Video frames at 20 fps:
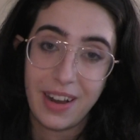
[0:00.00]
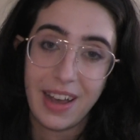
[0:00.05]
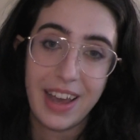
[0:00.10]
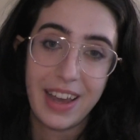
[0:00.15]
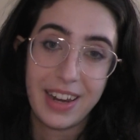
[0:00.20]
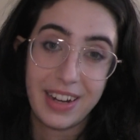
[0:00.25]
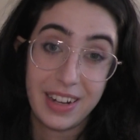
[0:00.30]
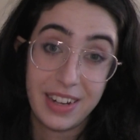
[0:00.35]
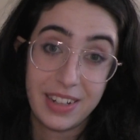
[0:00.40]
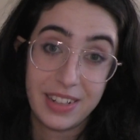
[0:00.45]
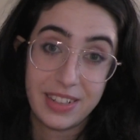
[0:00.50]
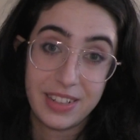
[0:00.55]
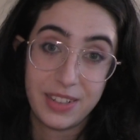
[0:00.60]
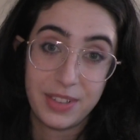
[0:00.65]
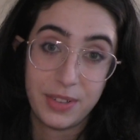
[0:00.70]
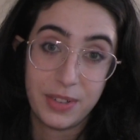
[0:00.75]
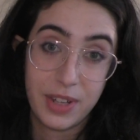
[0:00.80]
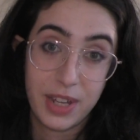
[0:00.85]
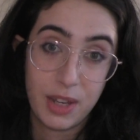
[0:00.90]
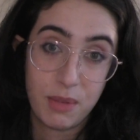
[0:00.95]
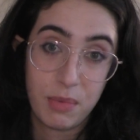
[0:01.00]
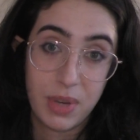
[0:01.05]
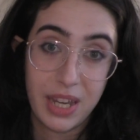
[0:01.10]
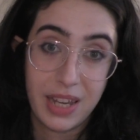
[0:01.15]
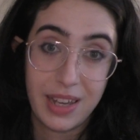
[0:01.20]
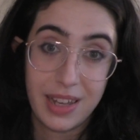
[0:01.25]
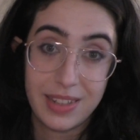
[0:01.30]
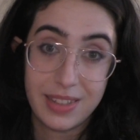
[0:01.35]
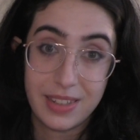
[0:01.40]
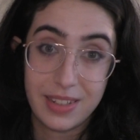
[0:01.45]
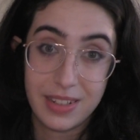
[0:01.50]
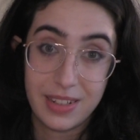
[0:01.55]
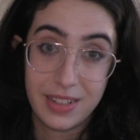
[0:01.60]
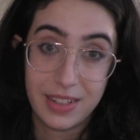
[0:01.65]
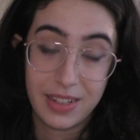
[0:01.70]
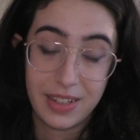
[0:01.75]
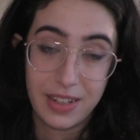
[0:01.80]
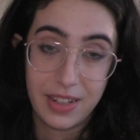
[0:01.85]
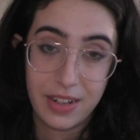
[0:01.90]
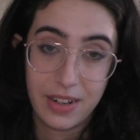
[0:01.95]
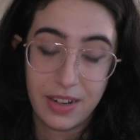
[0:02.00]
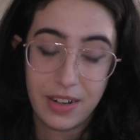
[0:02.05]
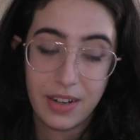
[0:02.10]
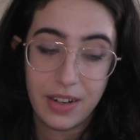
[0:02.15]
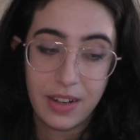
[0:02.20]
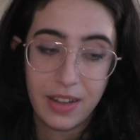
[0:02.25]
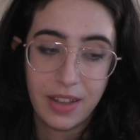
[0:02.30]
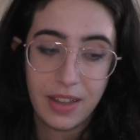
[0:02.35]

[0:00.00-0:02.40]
I need to get my ass into gear.